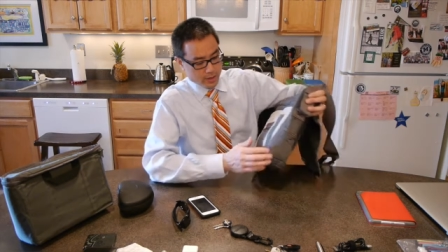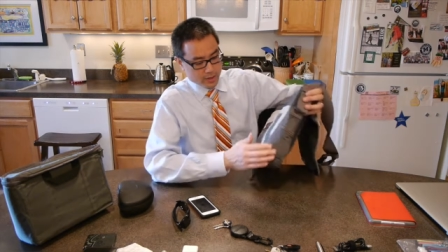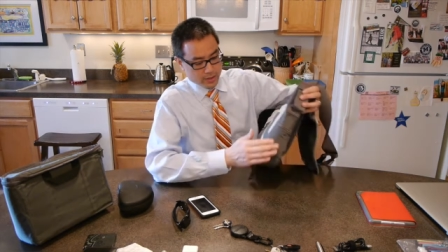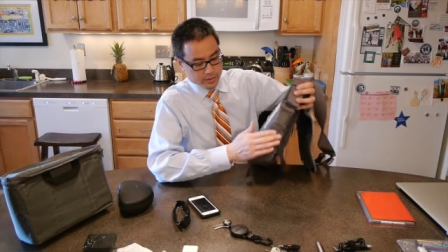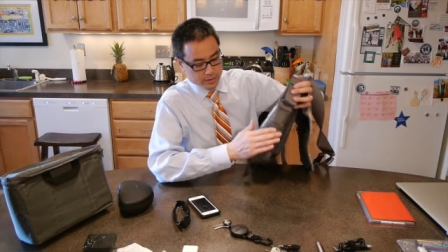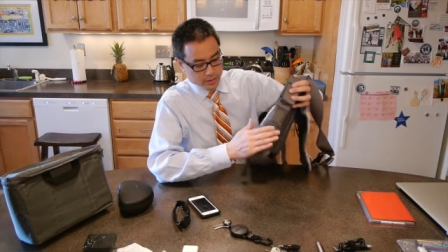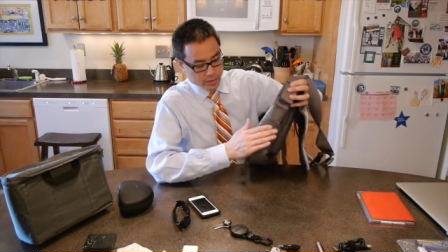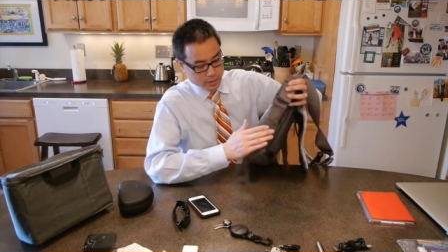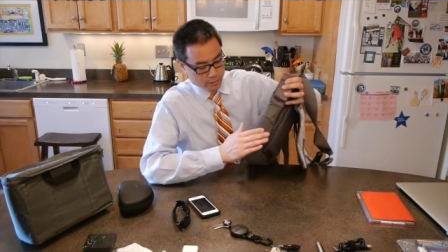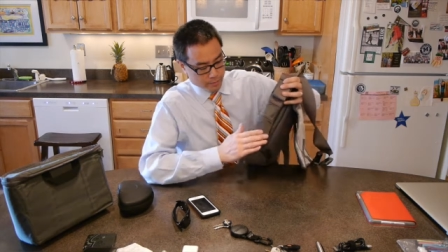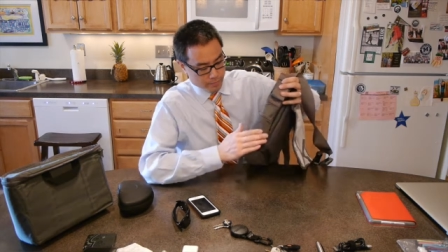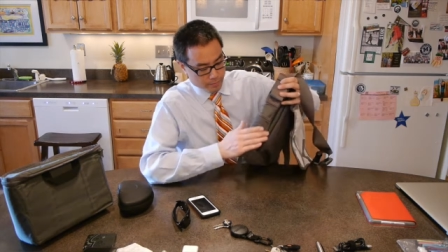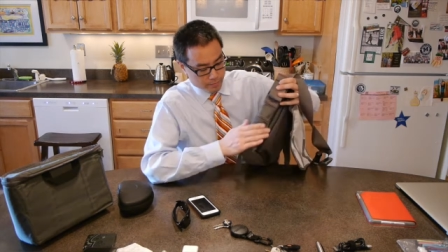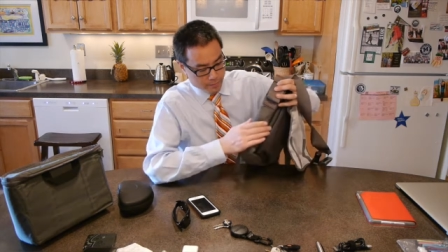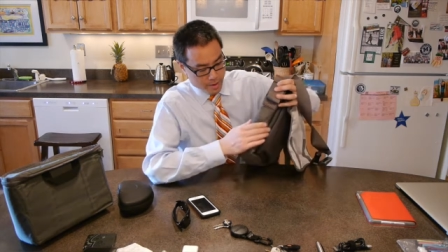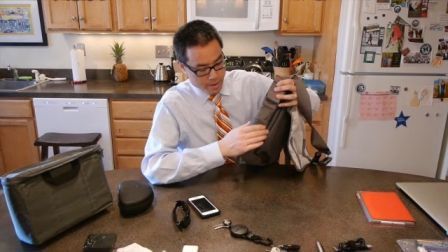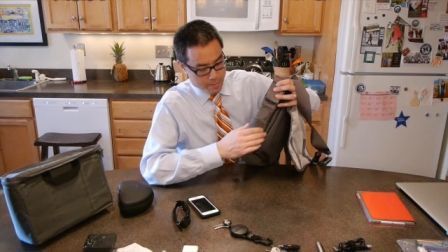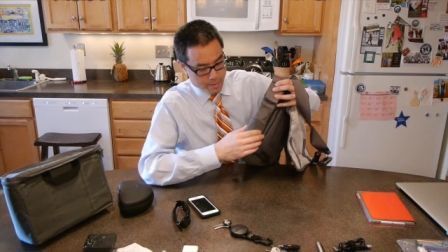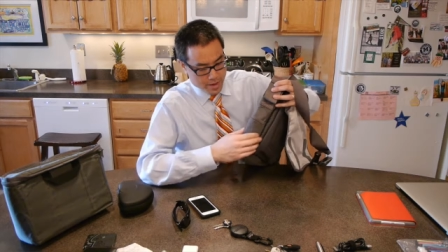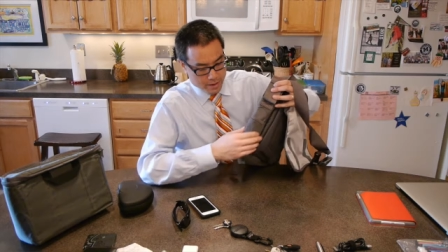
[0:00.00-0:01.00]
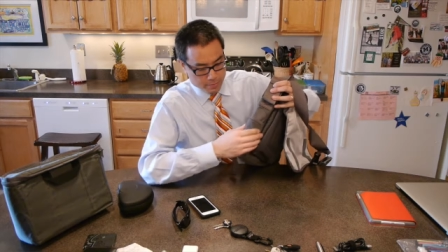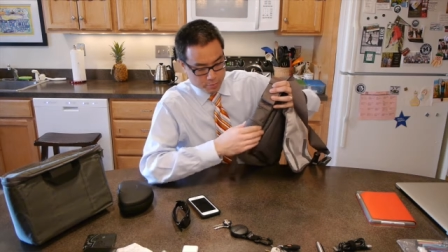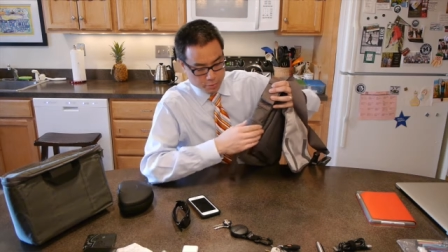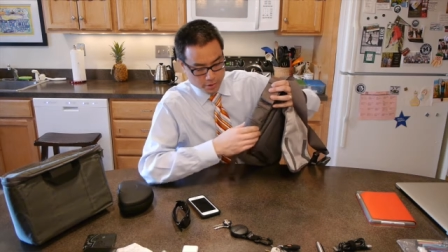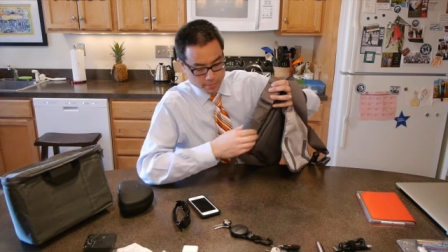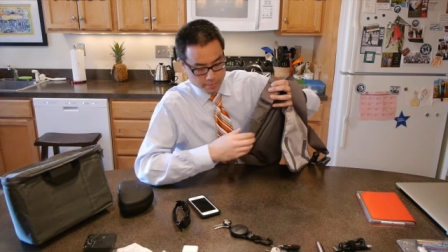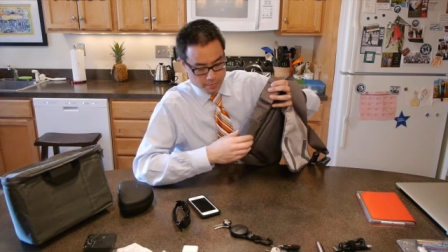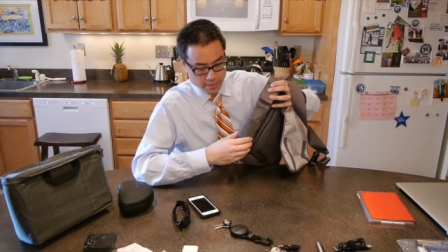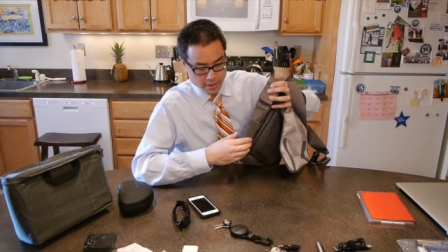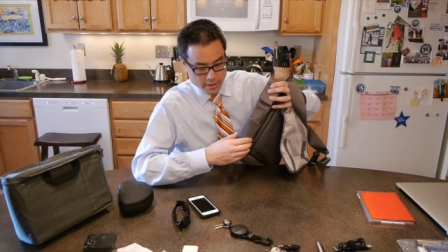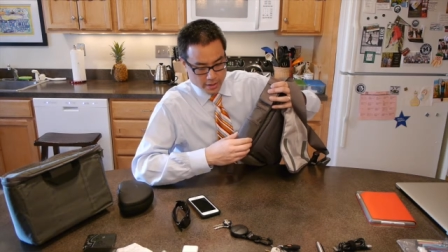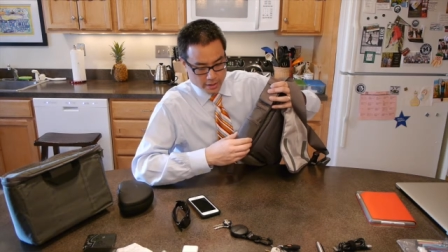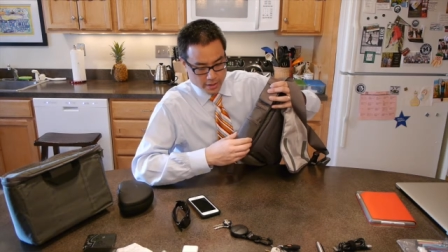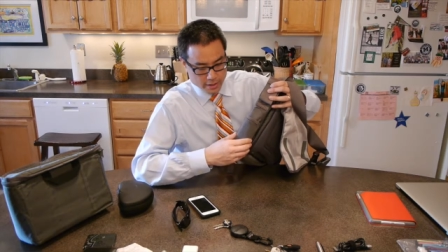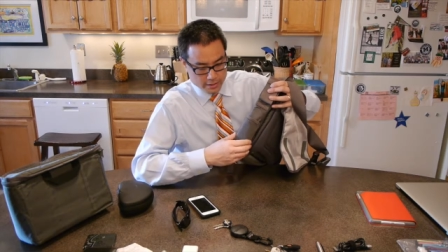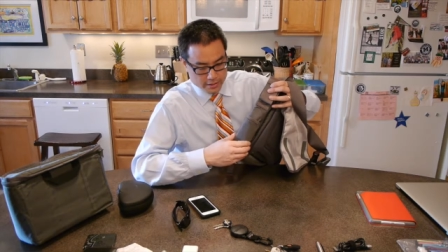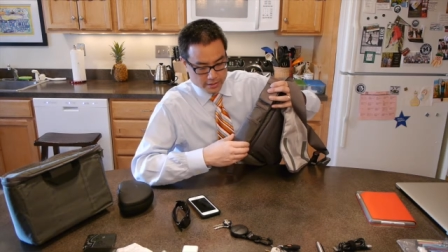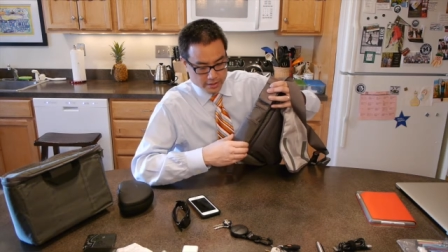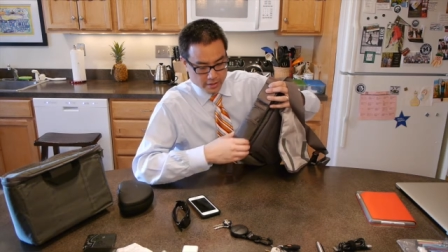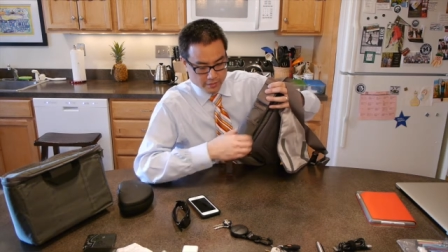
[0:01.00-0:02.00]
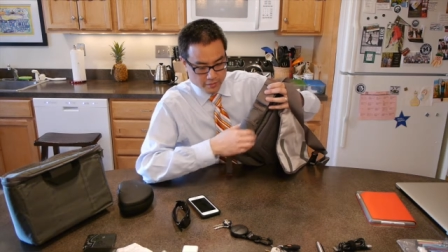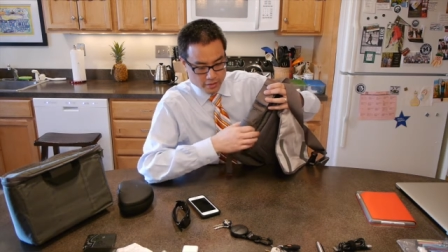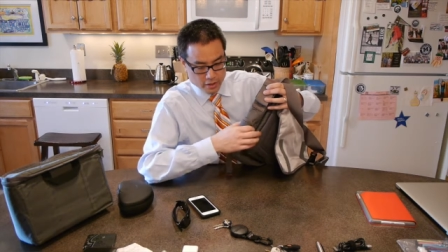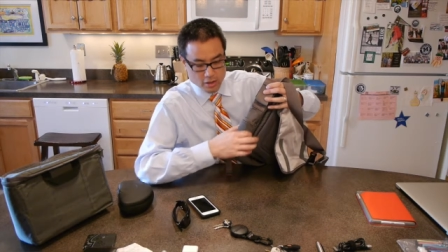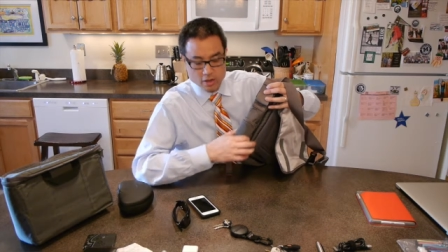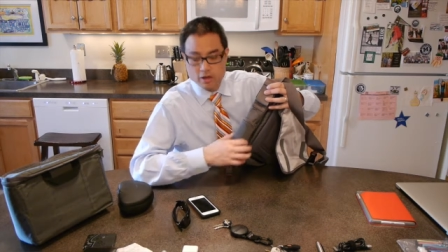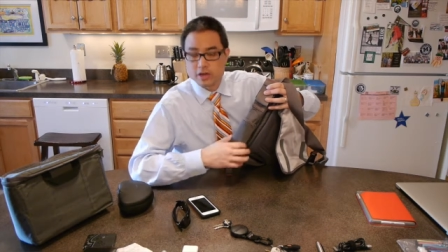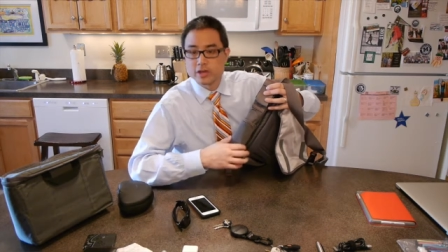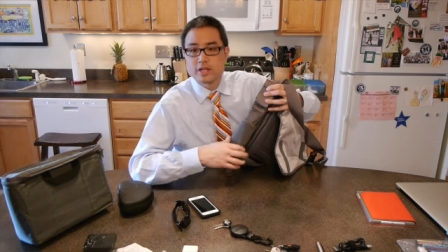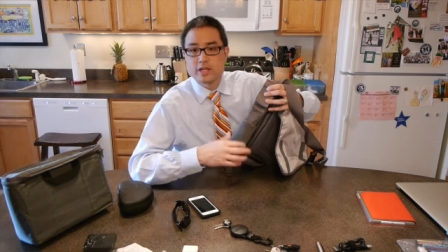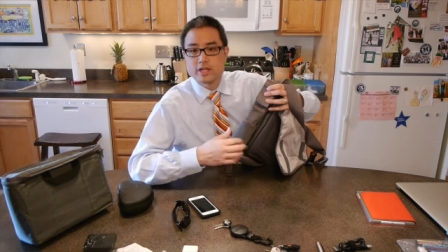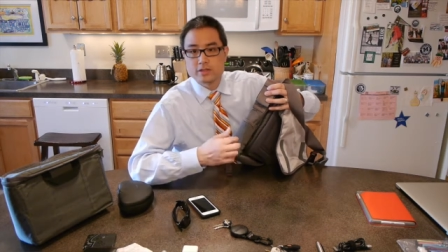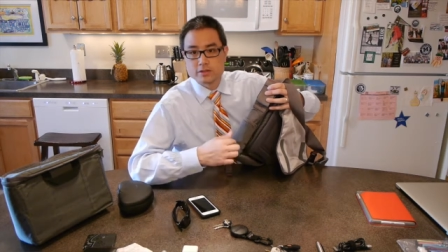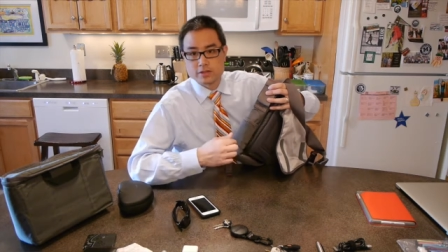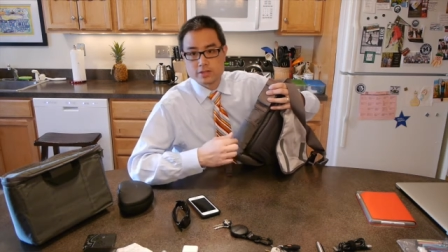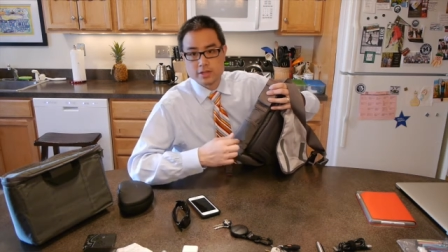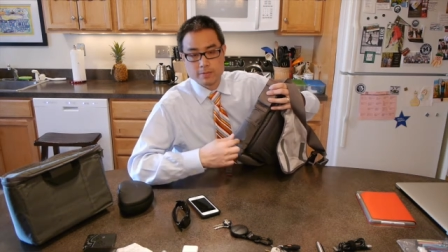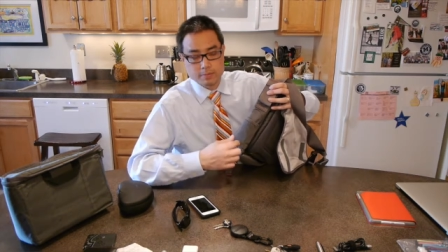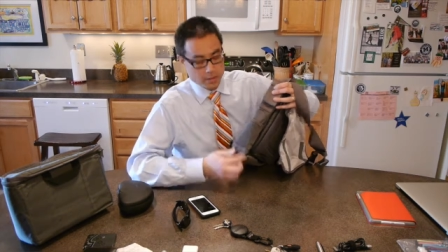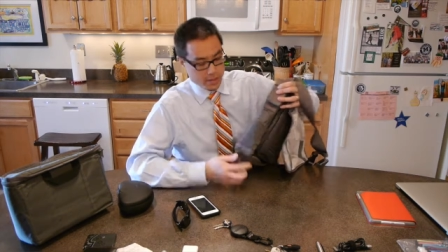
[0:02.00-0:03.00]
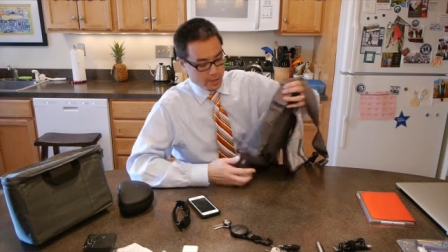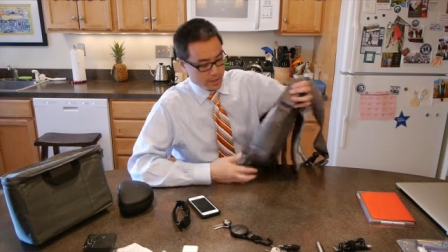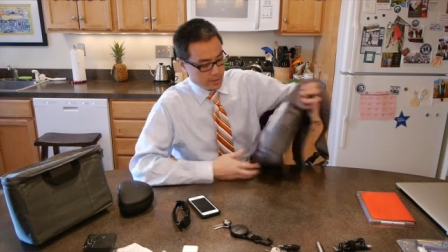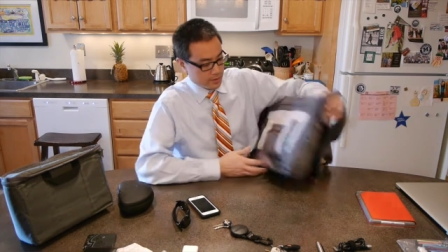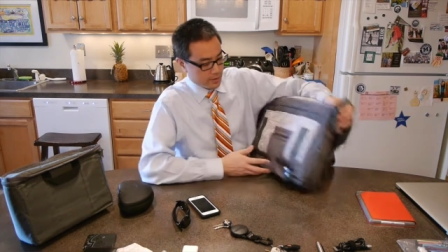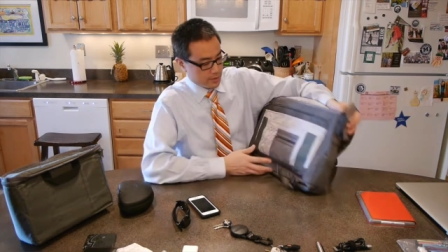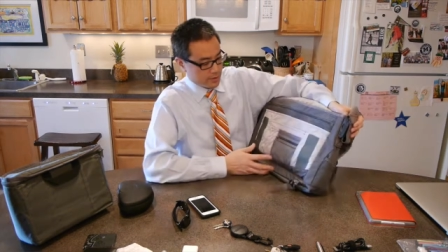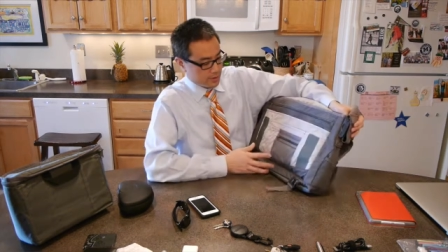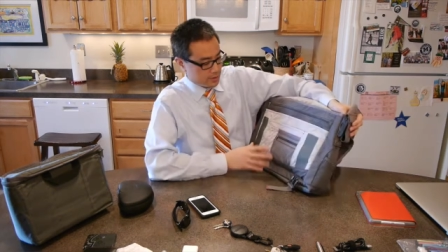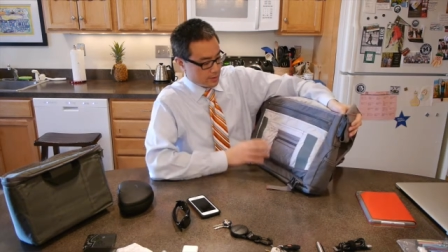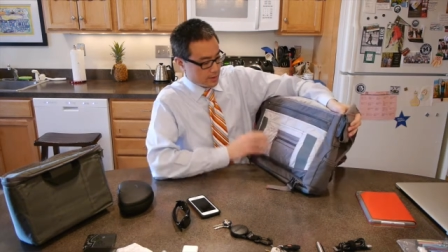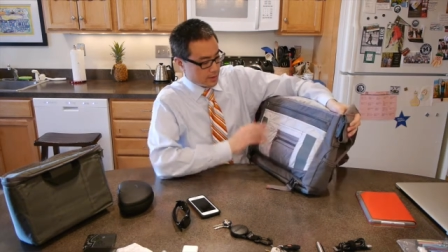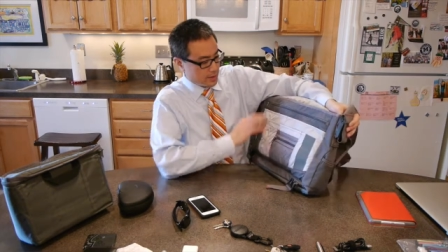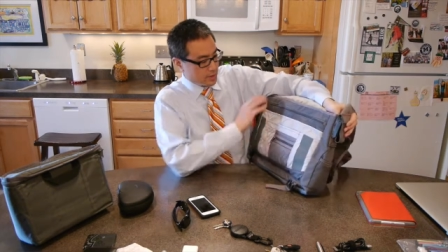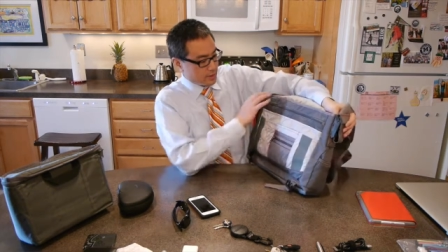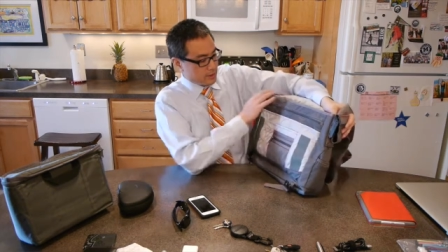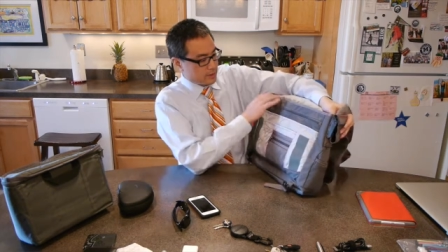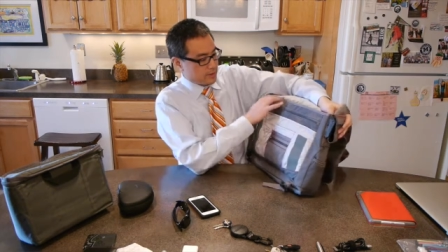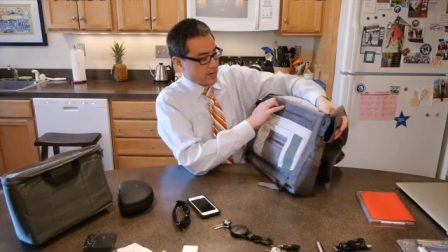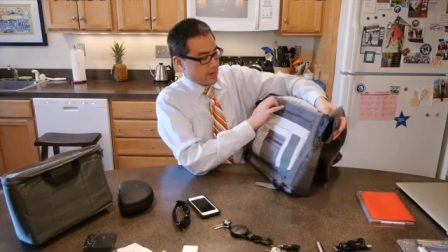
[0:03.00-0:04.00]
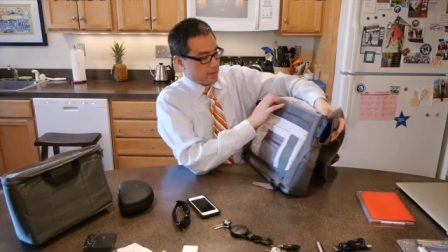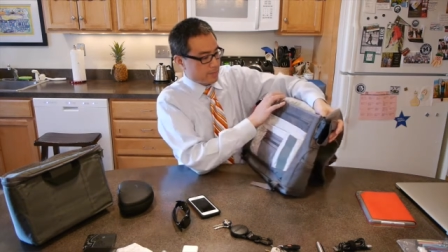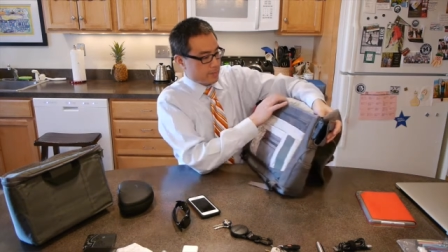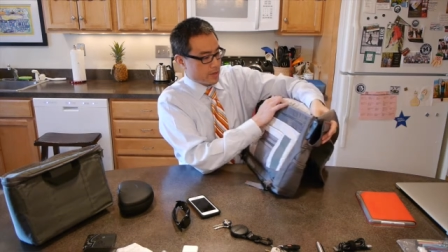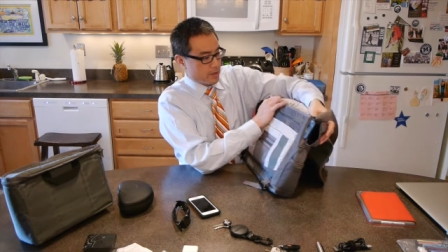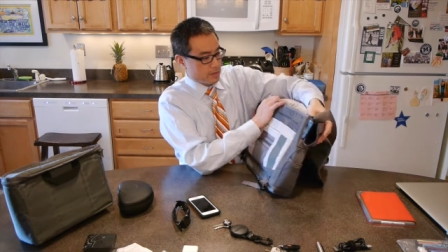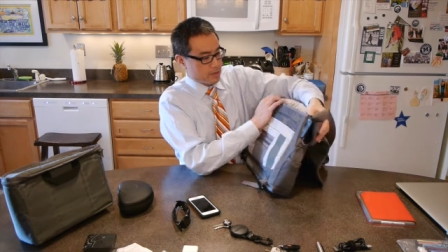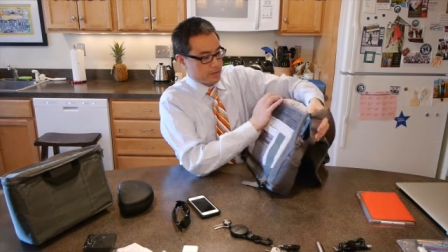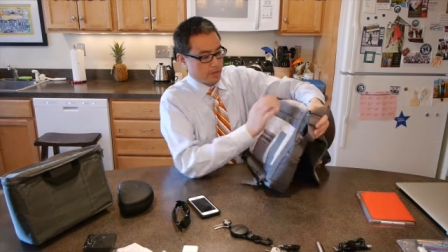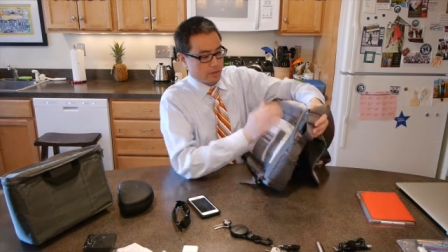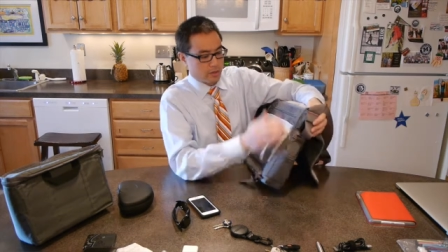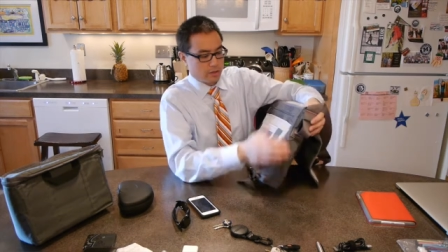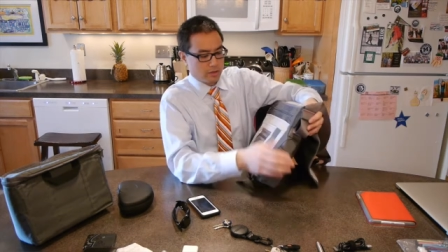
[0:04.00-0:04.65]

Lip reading: So maybe I'd put a set of car keys or something in this side pouch here.